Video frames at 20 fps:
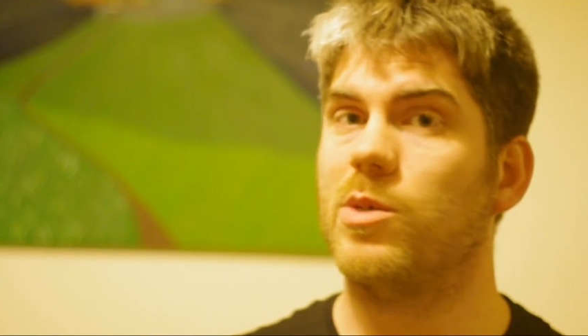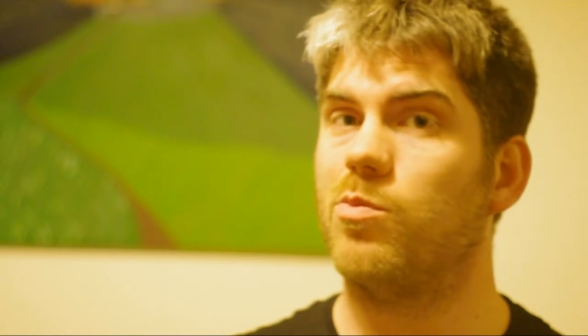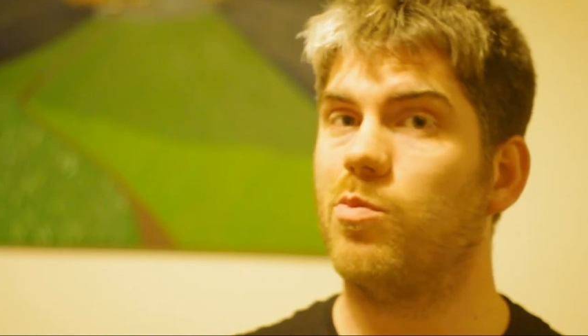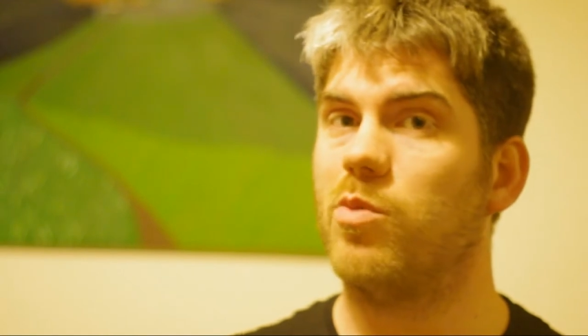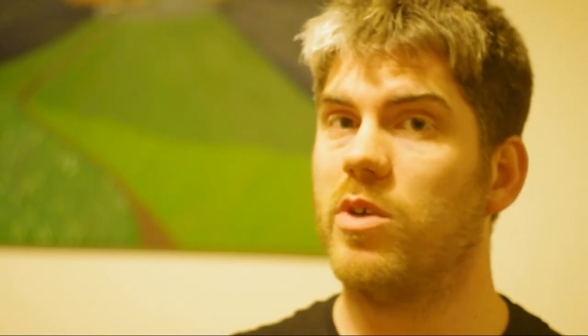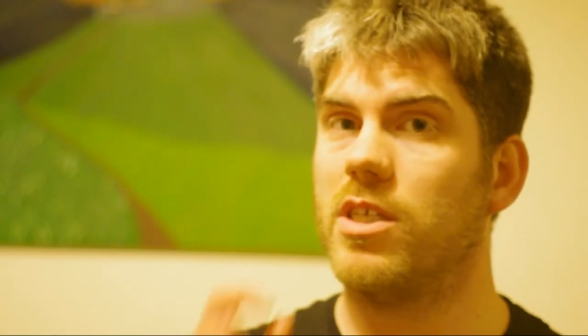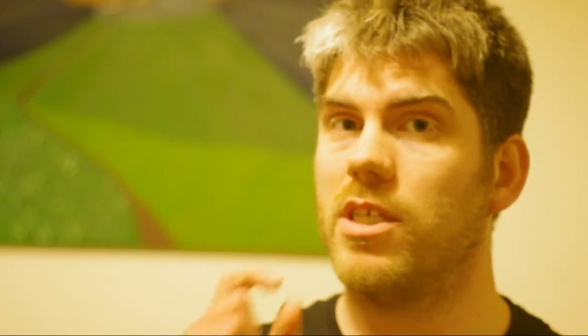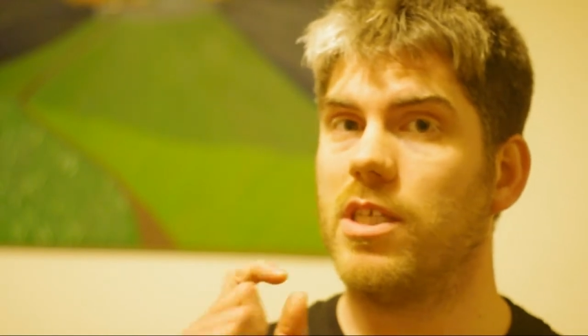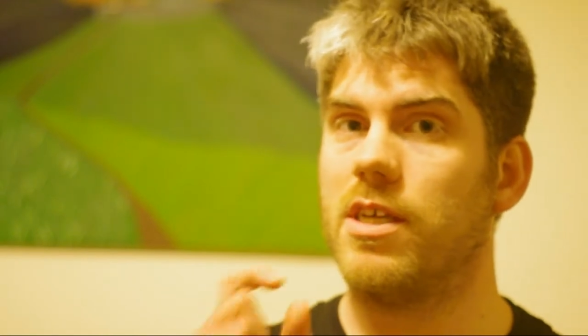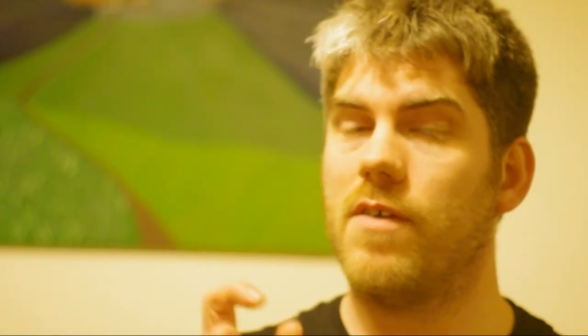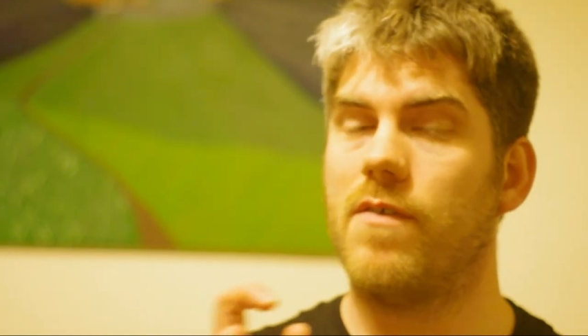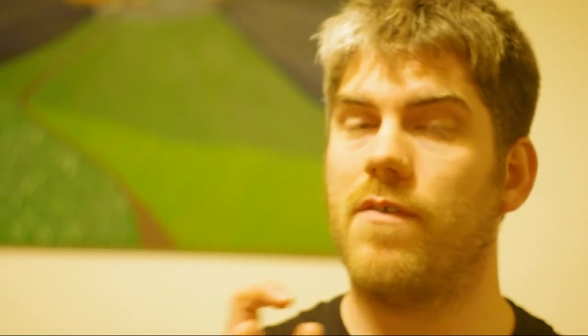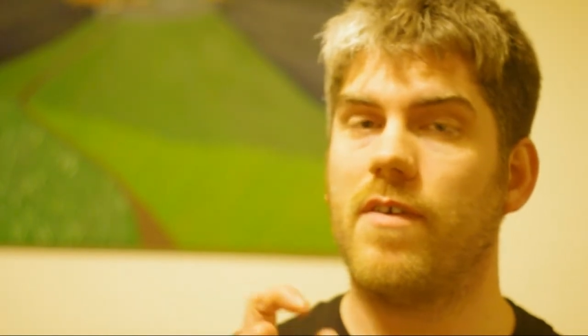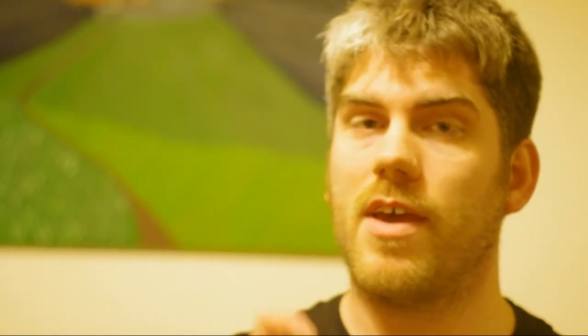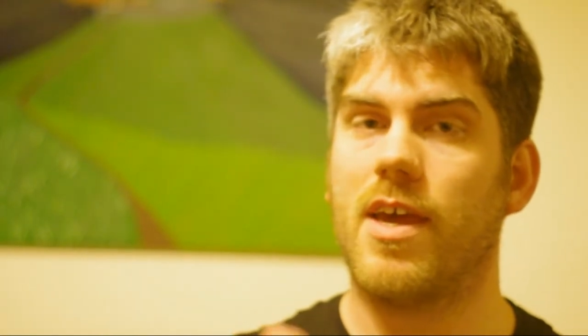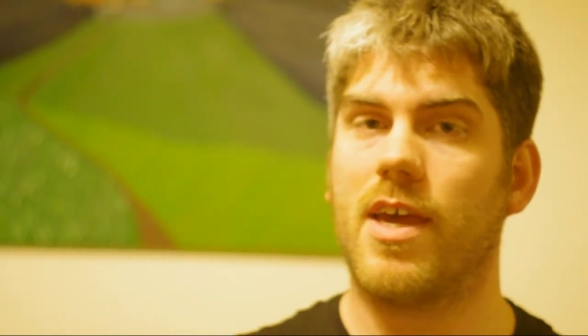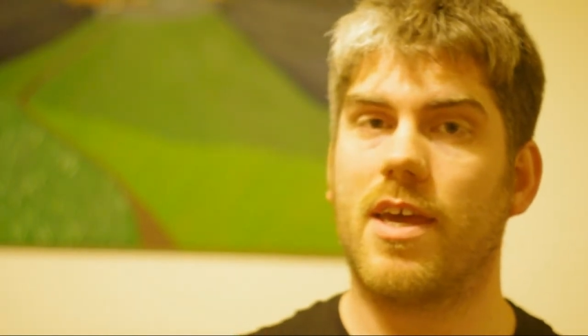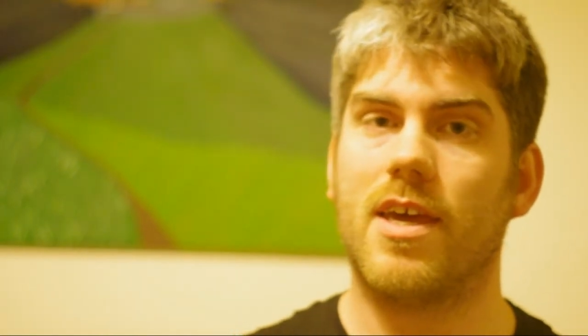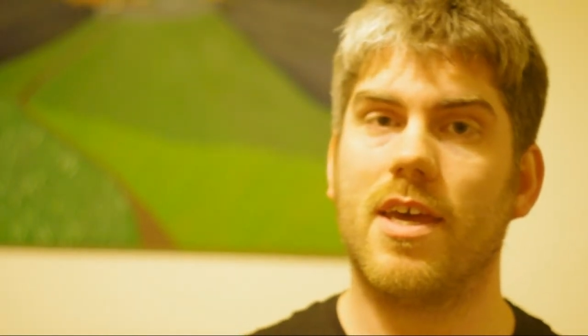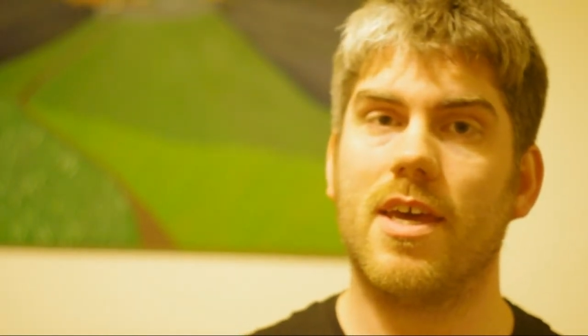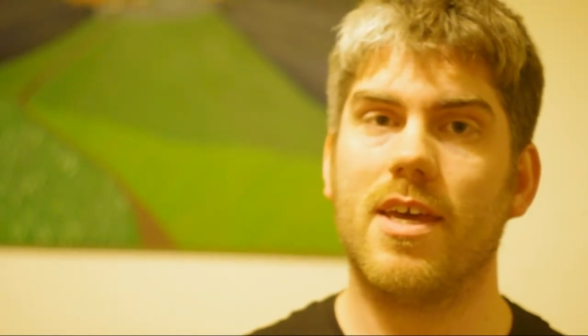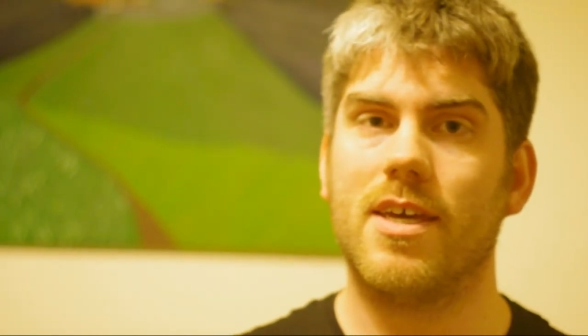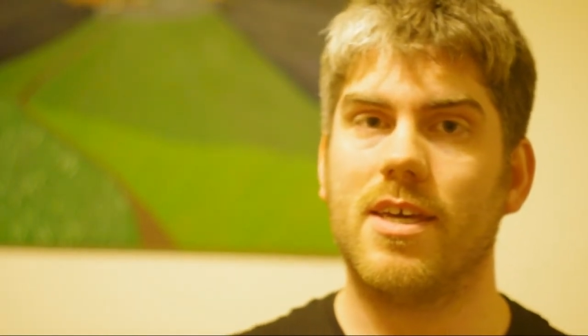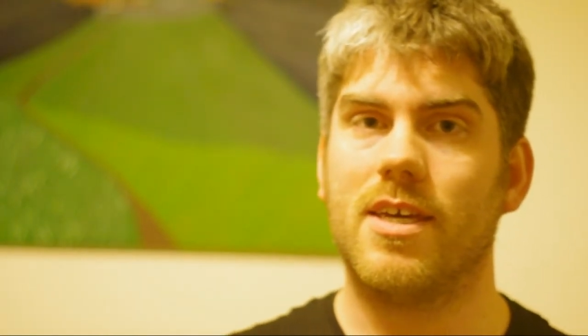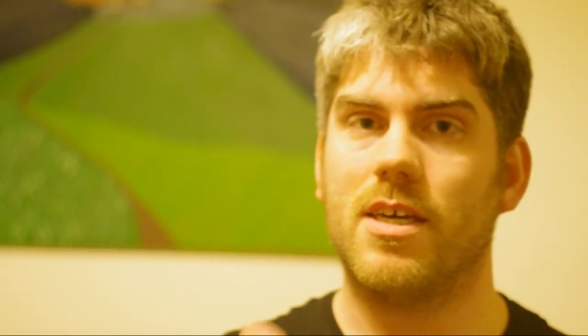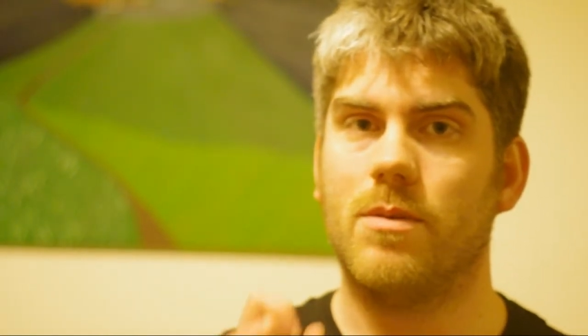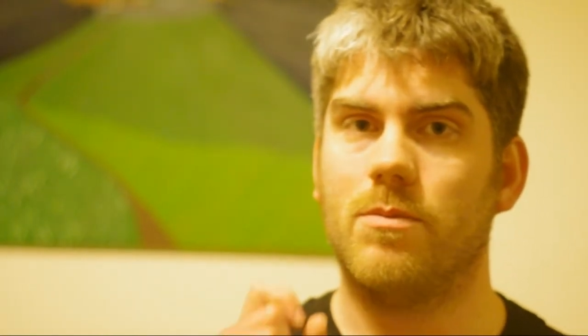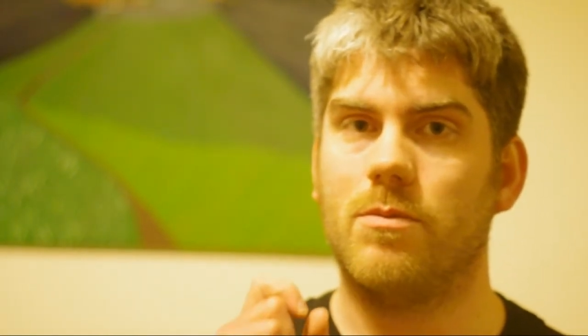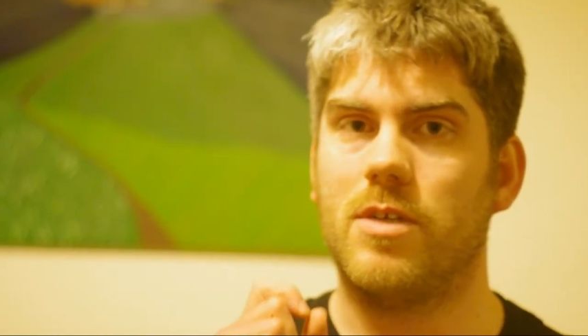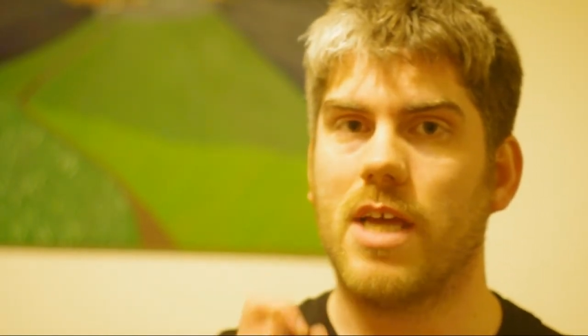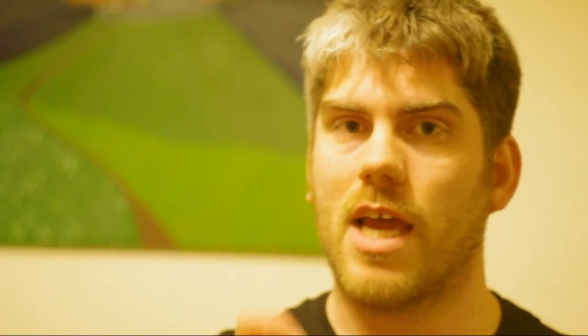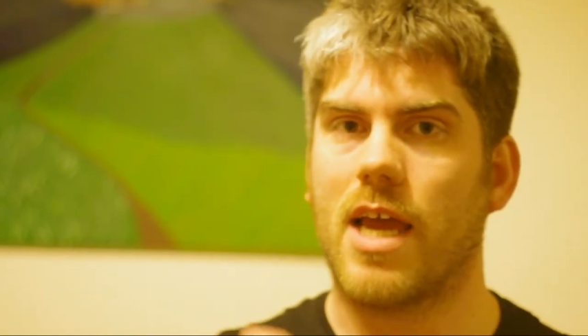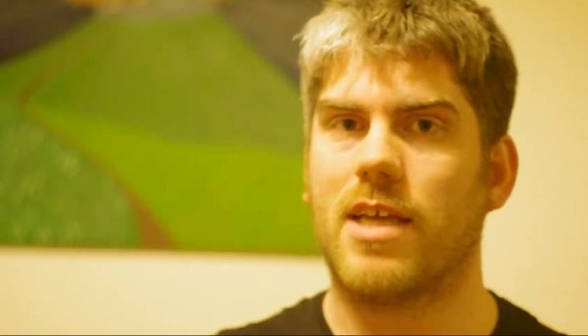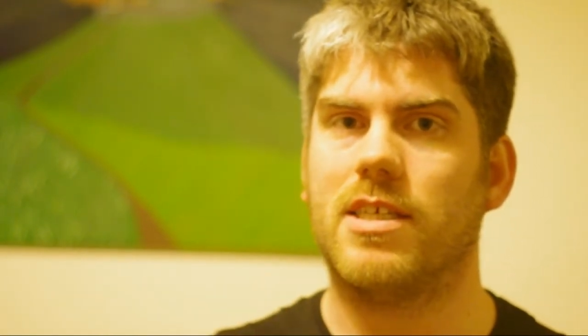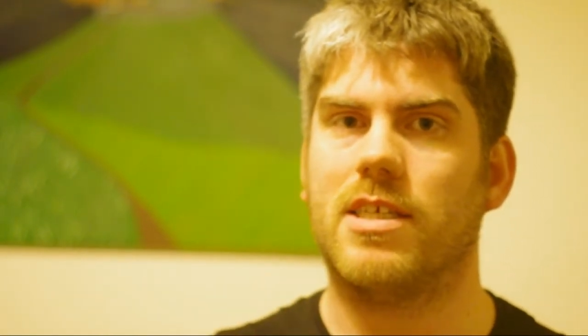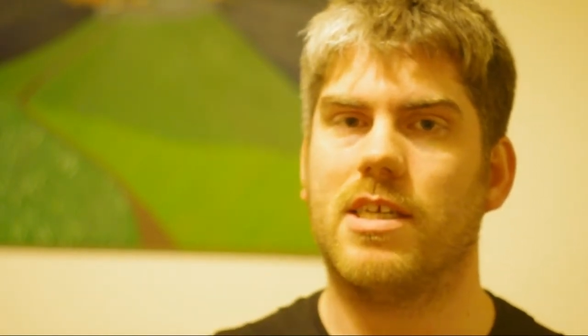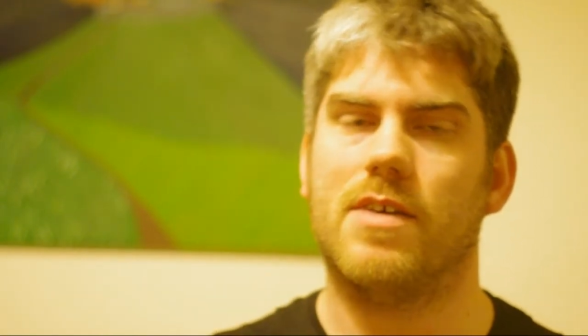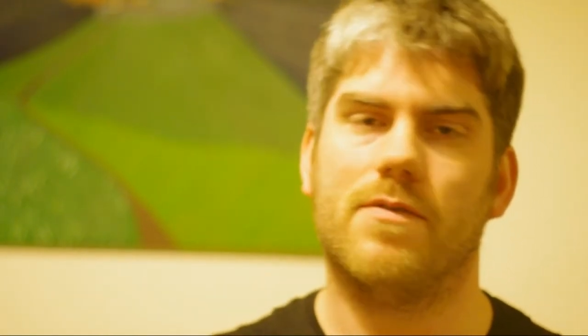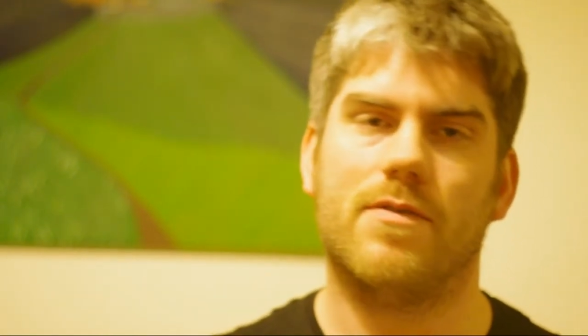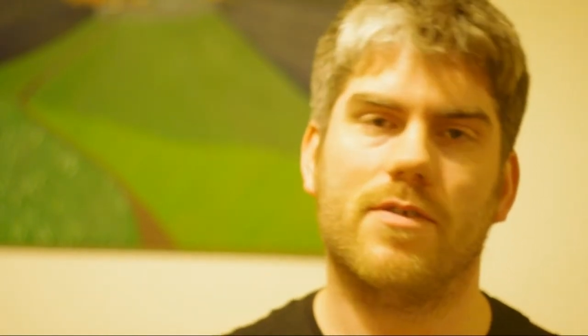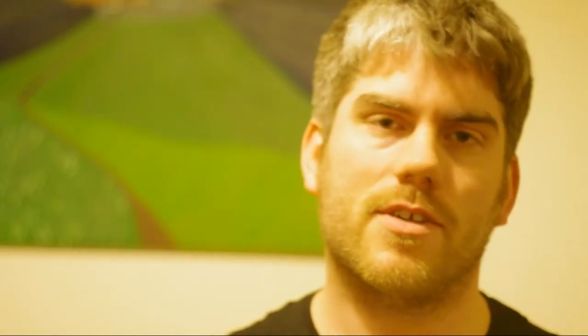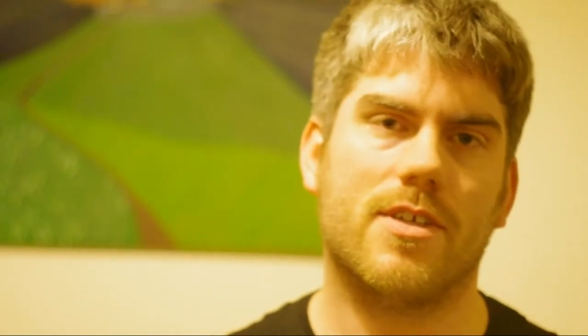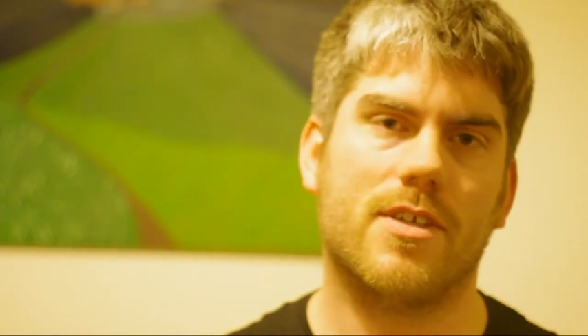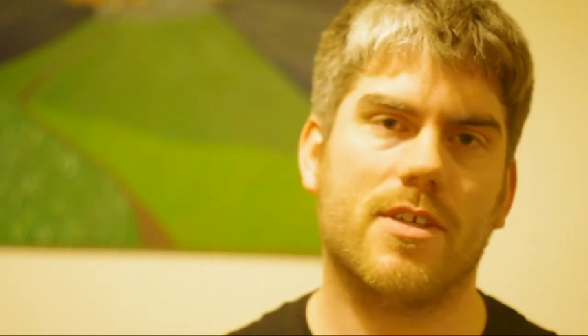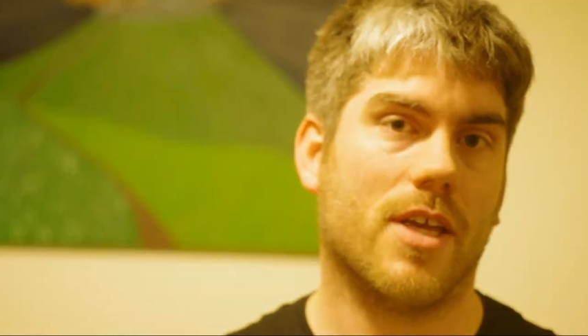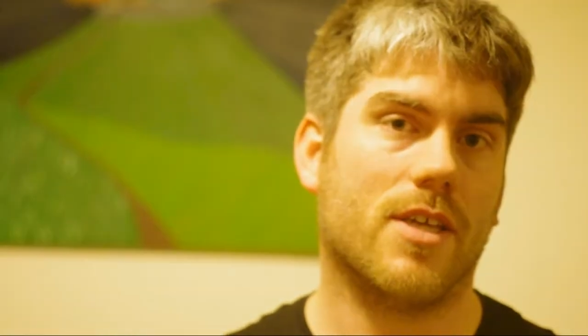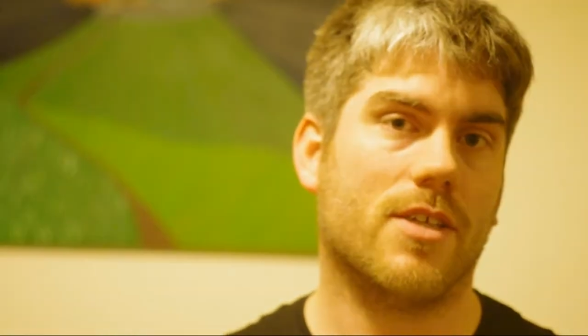specific objectives,